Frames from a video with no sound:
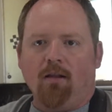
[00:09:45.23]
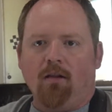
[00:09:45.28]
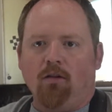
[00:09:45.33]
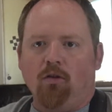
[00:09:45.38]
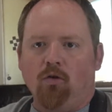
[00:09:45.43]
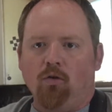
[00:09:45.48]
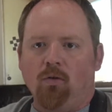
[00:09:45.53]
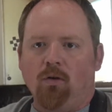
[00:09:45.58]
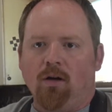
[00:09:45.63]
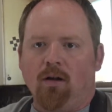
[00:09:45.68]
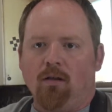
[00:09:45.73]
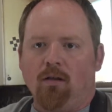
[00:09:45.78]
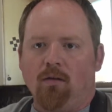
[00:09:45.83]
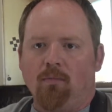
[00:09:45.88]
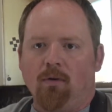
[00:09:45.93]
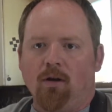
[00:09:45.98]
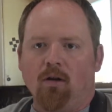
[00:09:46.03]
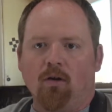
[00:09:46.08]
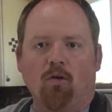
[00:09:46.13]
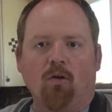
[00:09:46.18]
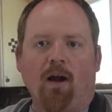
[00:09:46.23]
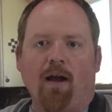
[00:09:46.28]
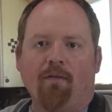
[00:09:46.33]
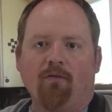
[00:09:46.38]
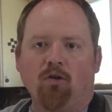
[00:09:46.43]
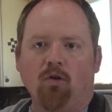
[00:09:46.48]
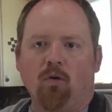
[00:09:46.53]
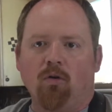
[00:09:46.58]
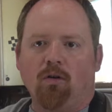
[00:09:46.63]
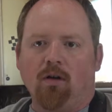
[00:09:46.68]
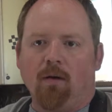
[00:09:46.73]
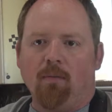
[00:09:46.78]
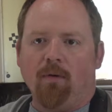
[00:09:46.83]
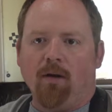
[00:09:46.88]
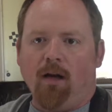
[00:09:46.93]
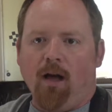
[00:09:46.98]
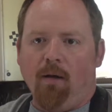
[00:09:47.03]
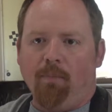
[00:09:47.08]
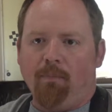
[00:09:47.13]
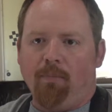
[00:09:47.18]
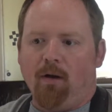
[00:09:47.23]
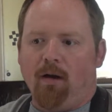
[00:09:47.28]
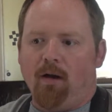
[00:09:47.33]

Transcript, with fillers: of the Loon and some other craft shows coming up.